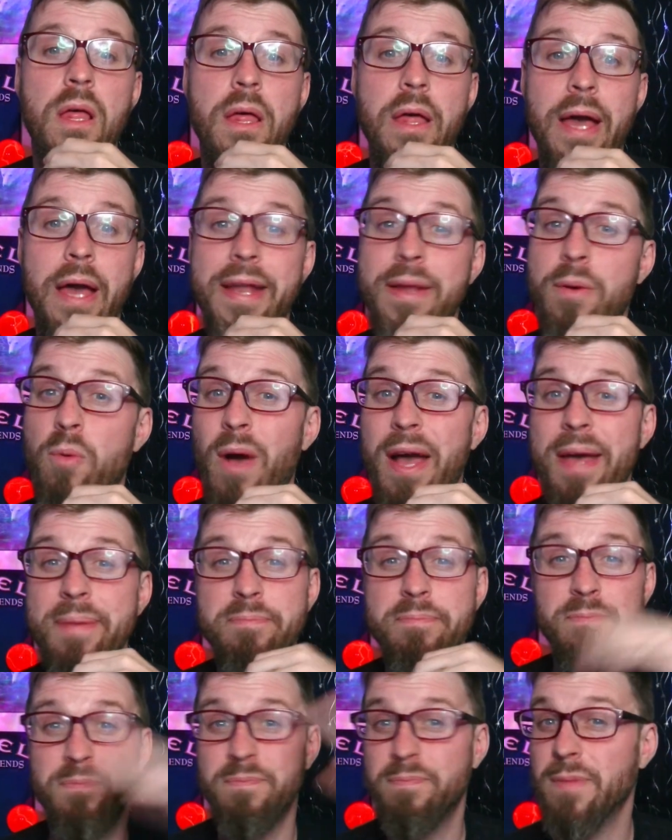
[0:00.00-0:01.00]
Anyway,
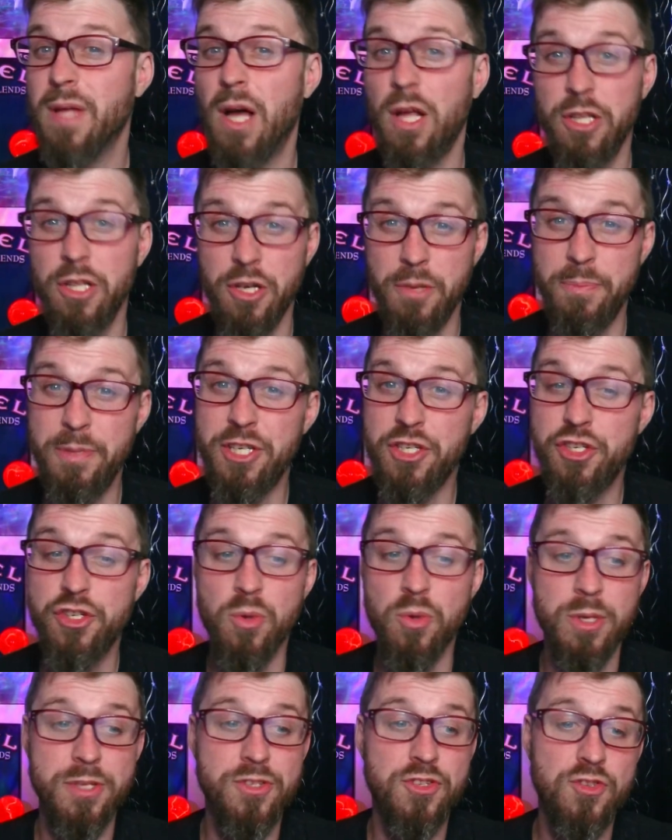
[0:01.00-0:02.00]
a little bit
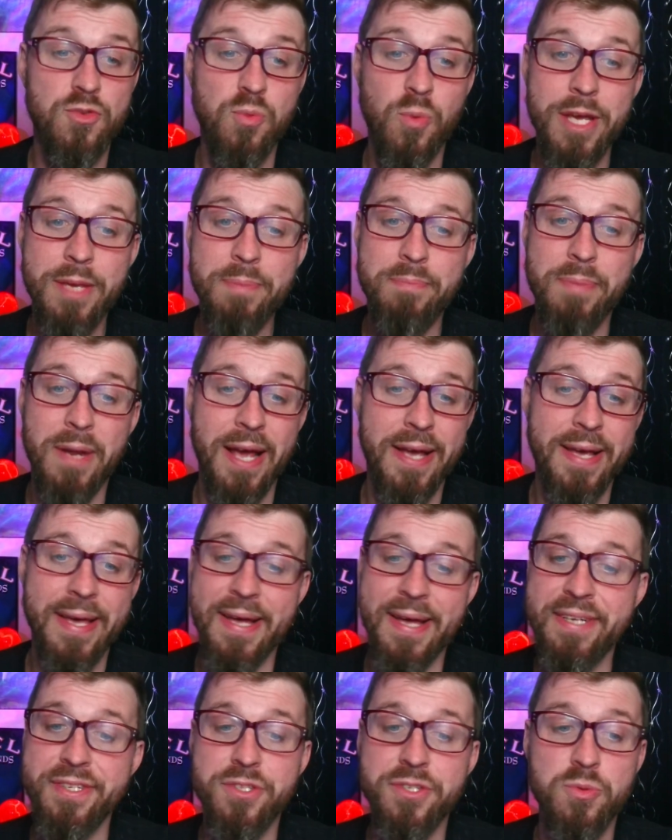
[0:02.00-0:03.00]
short and sweet, but I
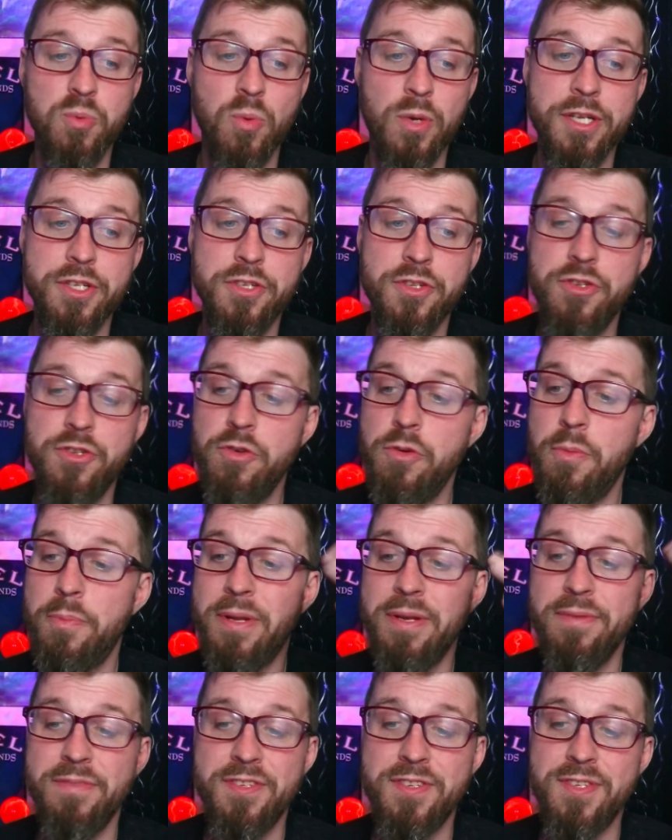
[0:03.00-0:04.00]
kind of just wanted to do a
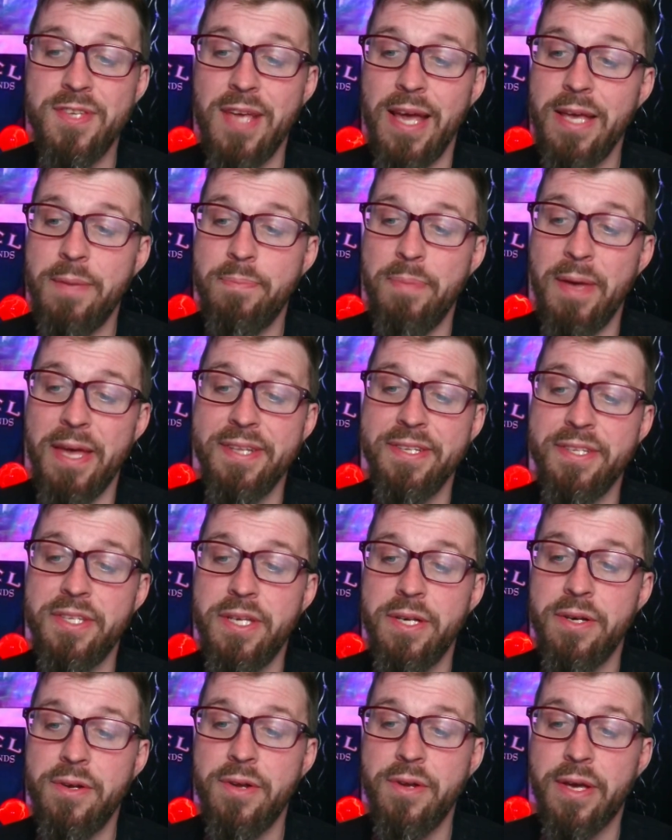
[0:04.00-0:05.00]
bit of a psych bend
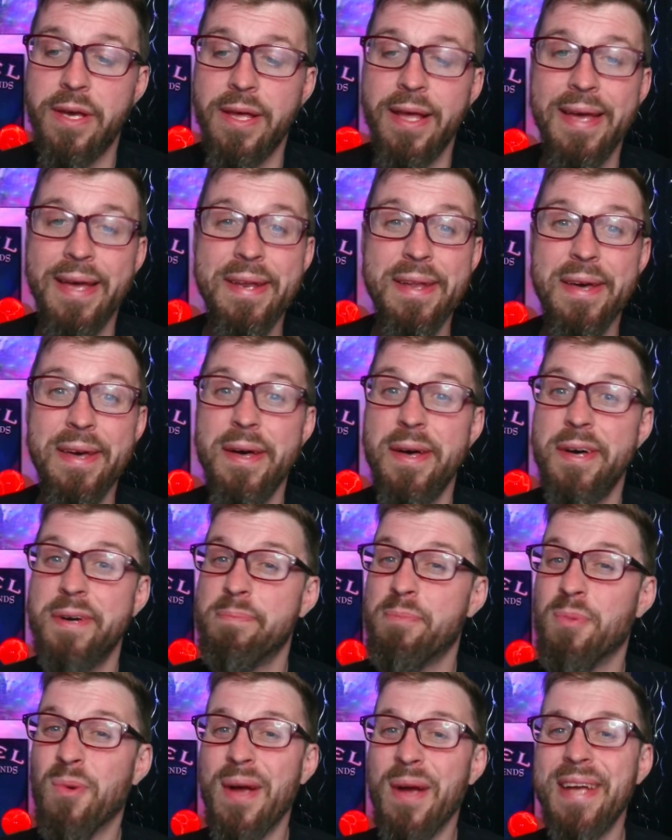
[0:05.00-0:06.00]
here to kind
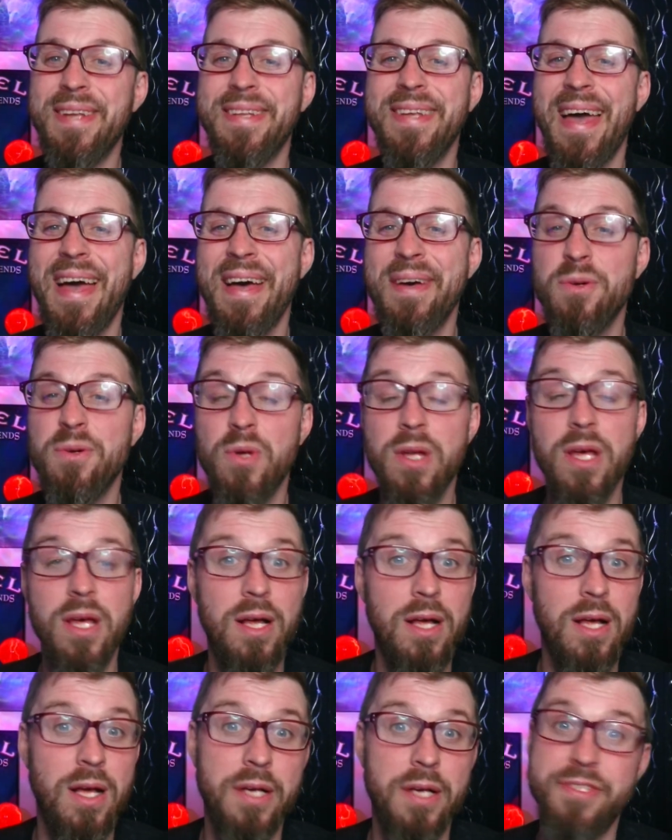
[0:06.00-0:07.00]
of break down
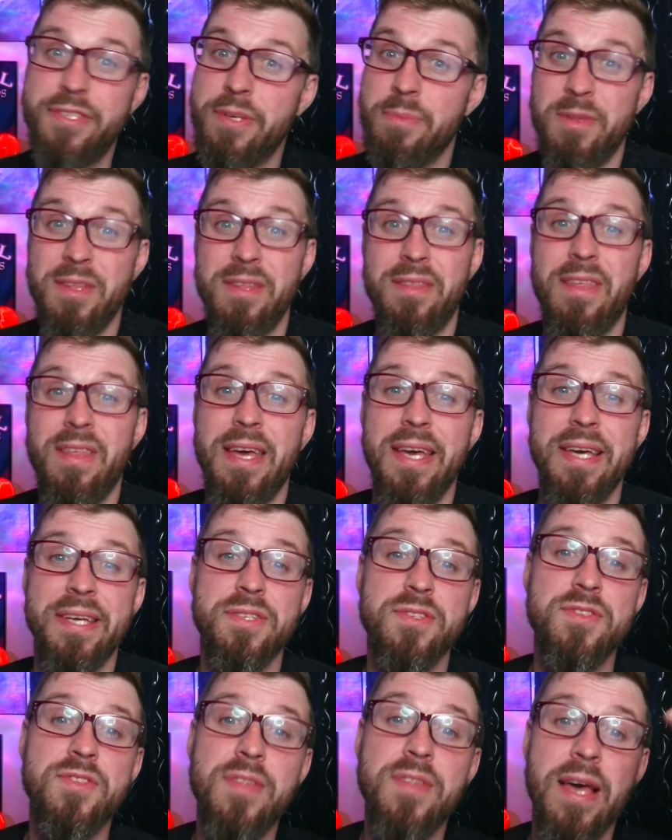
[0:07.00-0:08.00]
uh, some of the
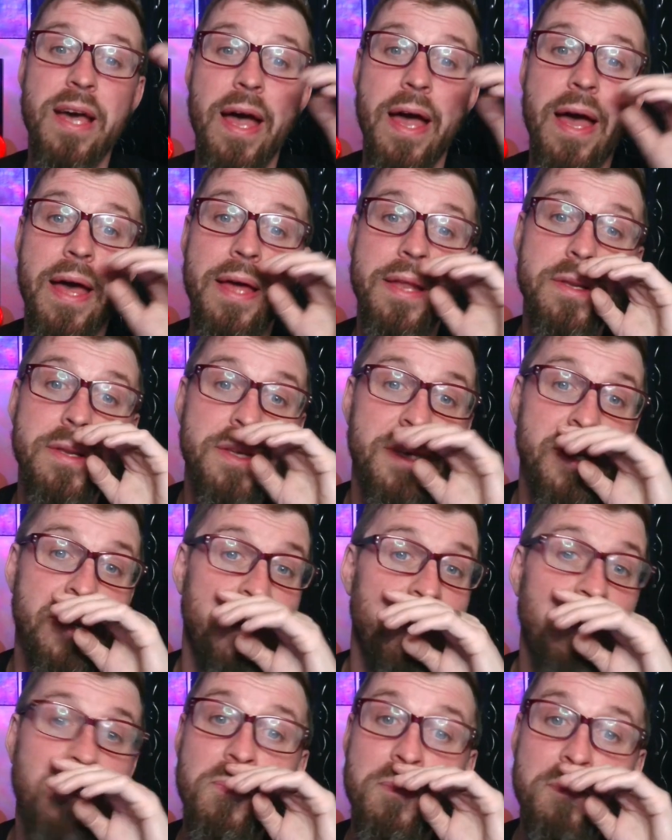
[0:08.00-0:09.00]
things that you
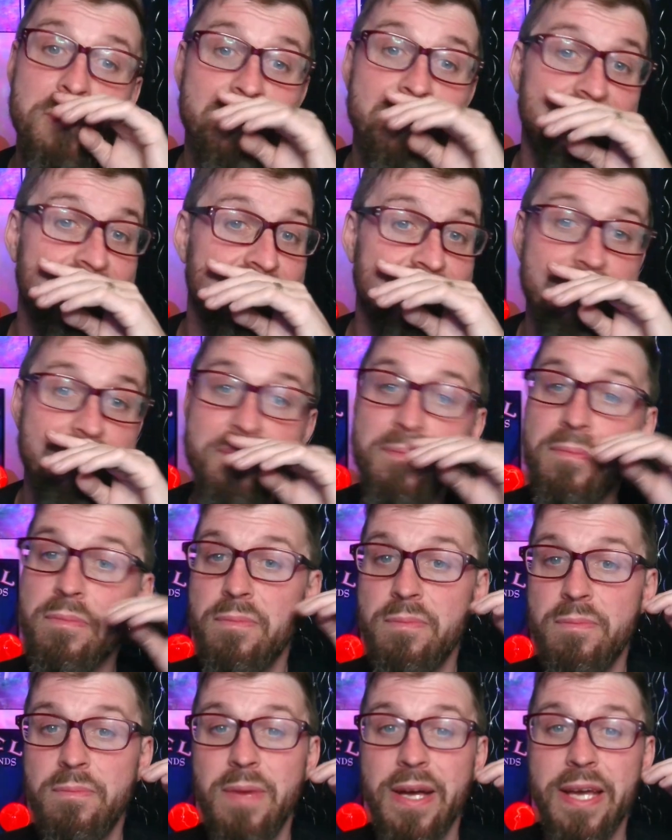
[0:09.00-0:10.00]
know
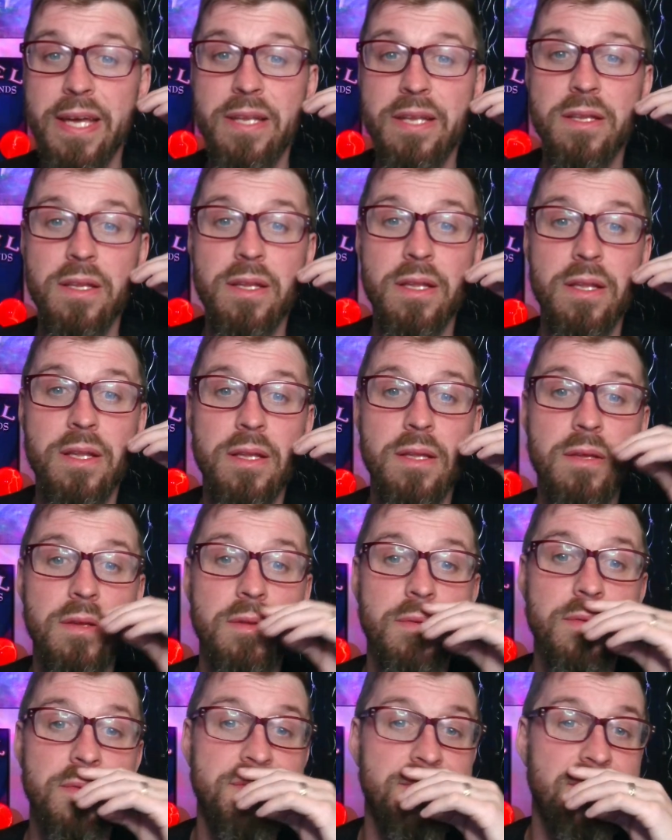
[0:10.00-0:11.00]
might
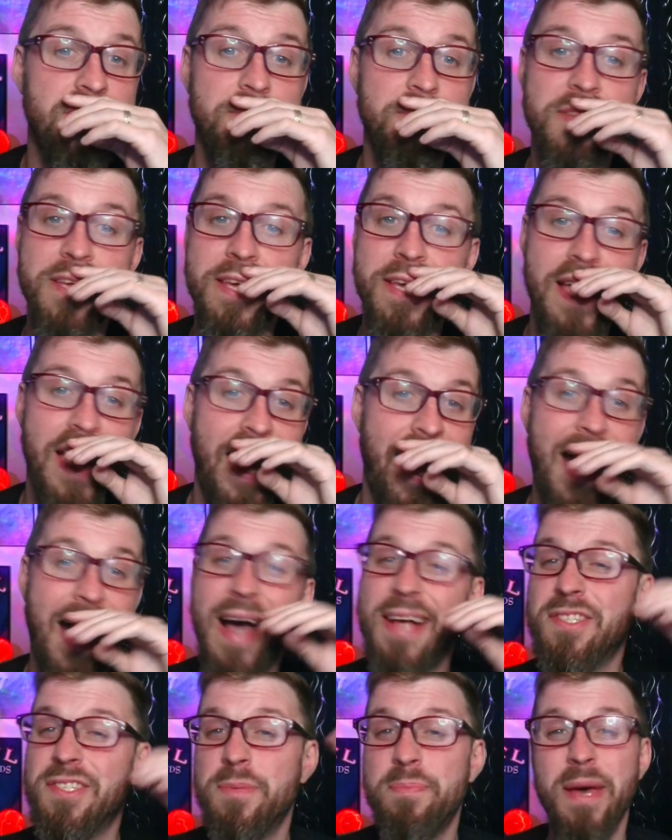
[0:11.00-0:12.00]
some of the
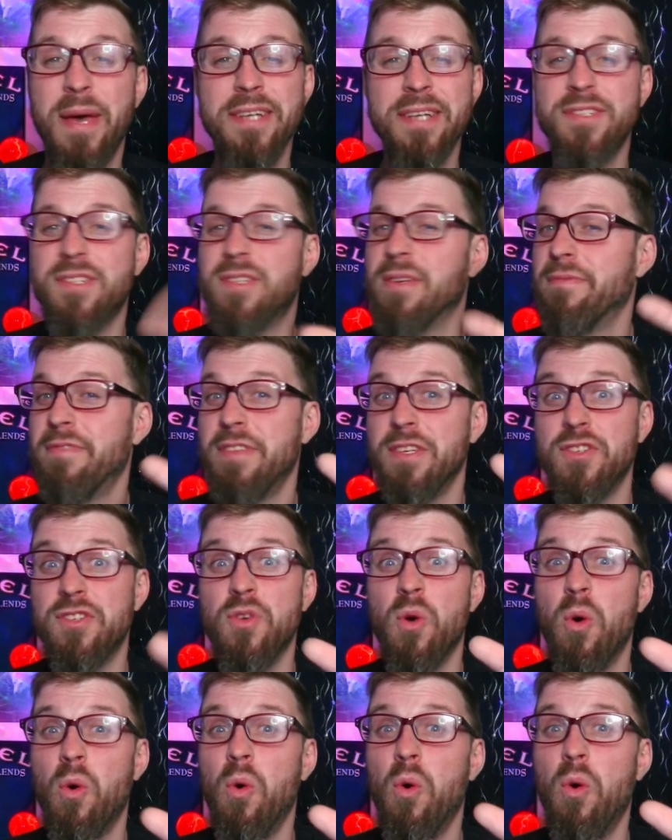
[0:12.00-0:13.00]
aspects of
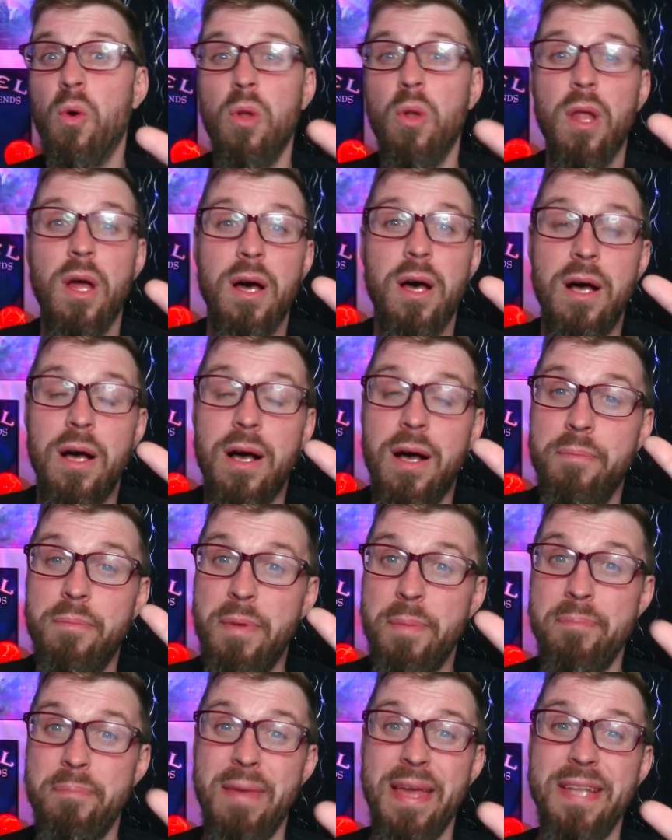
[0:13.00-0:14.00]
this whole uh,
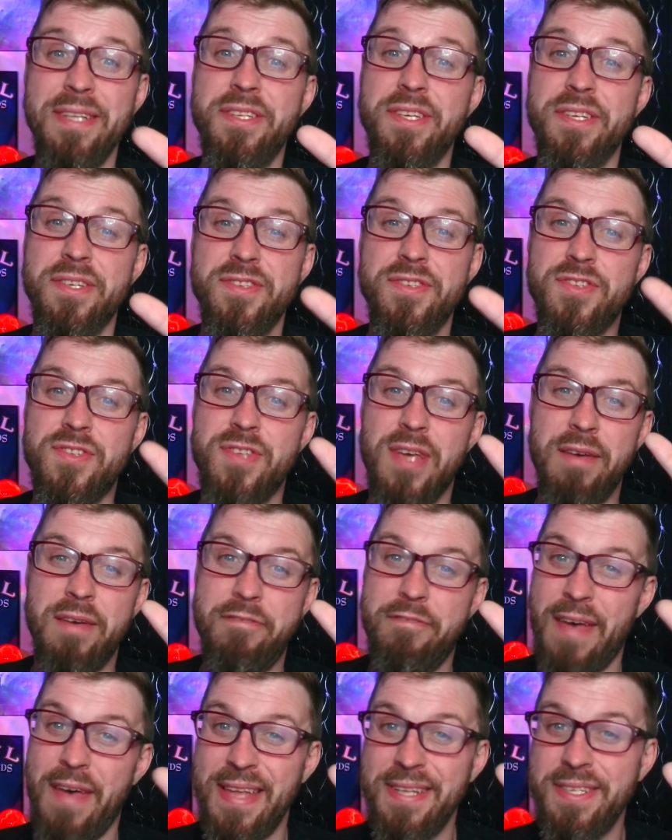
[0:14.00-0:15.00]
momentous
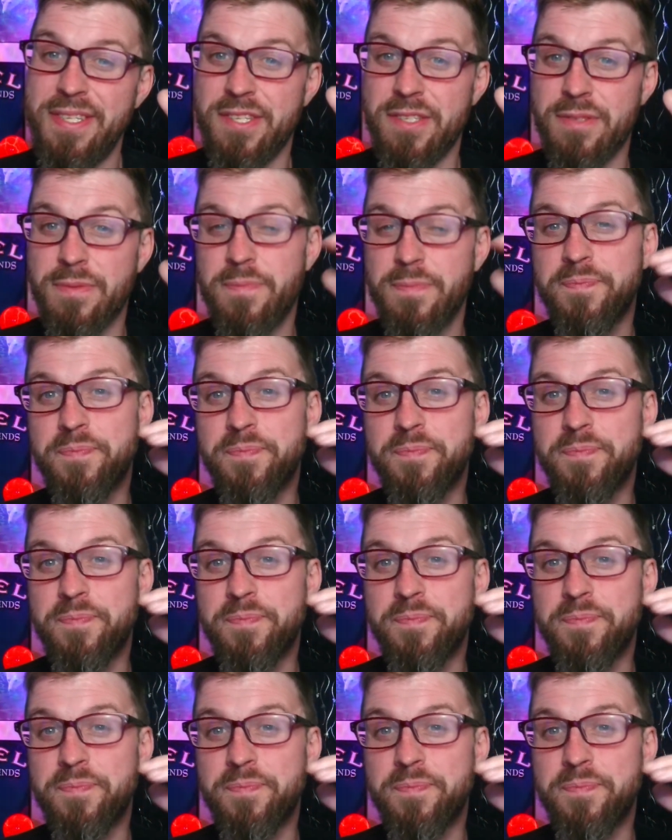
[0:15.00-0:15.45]
event